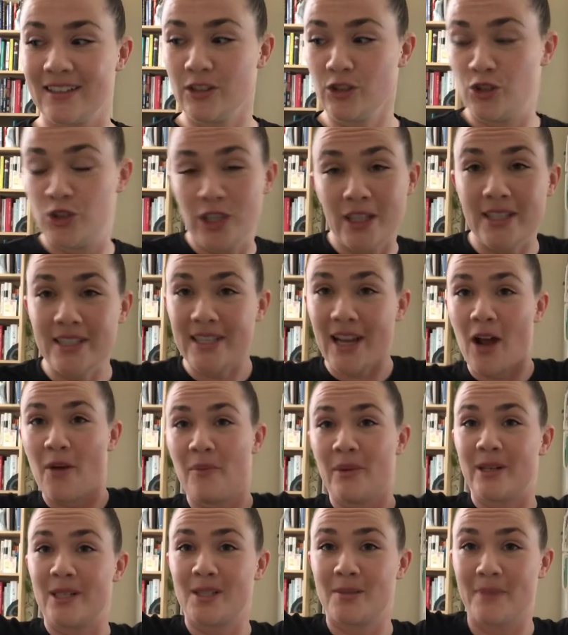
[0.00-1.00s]
just how
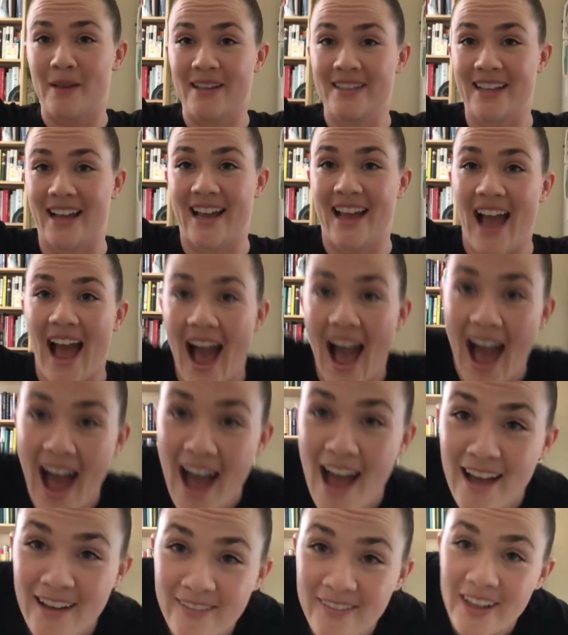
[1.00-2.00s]
much space I
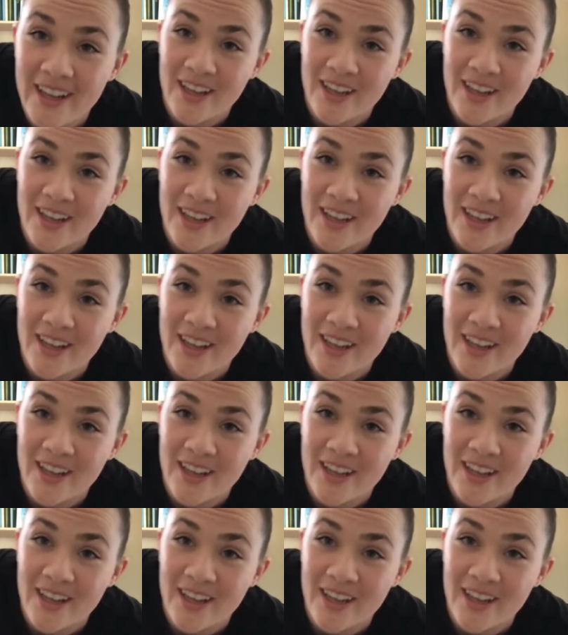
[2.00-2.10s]
have,